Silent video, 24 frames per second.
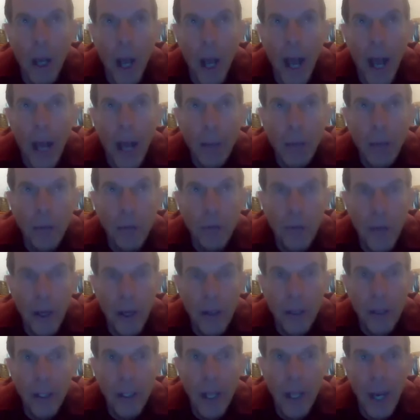I was
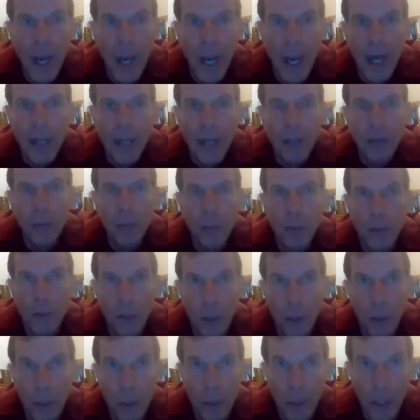very honest with
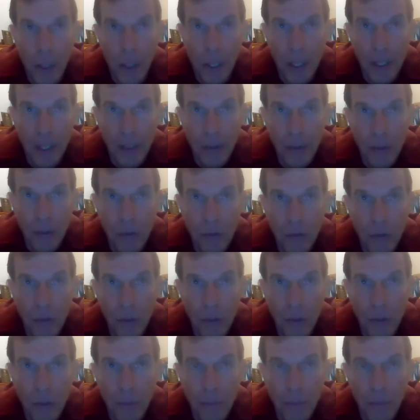our clients.
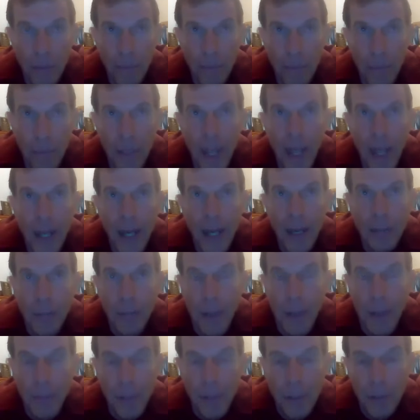And
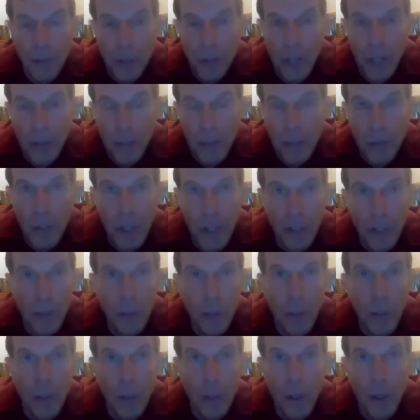I'm going to tell
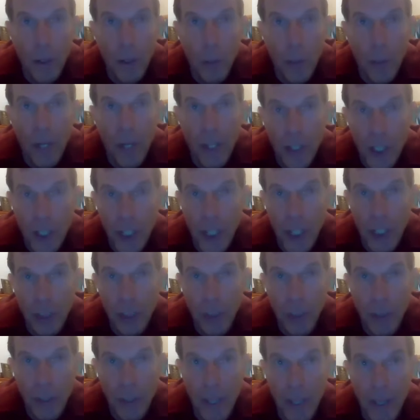you what I
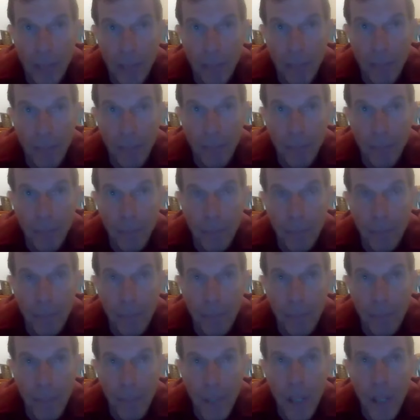shared with them.
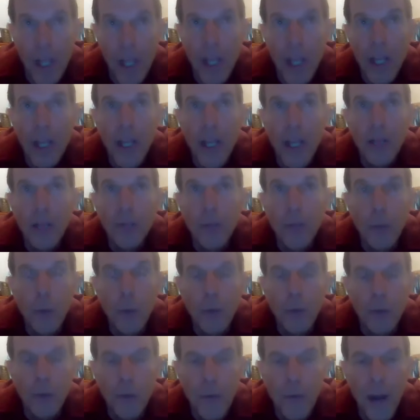If you
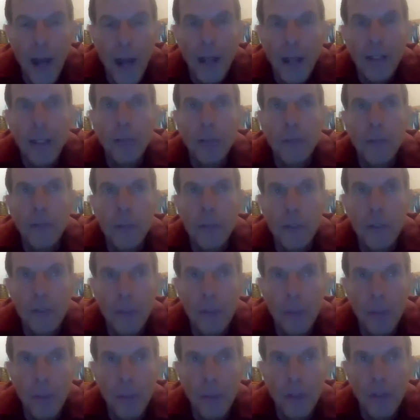are filing for
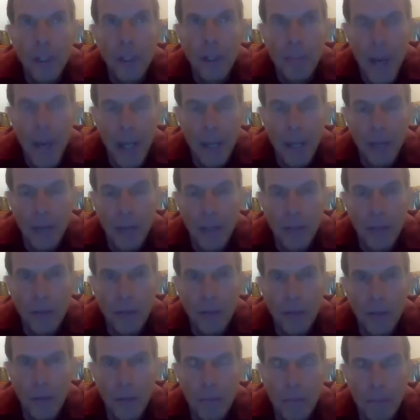disability
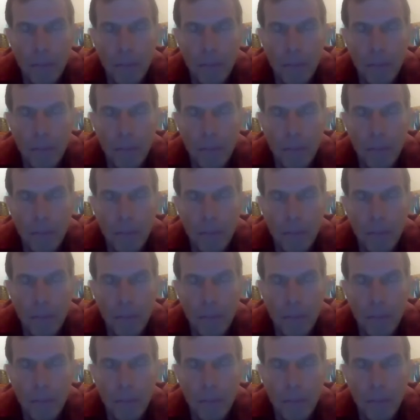benefits,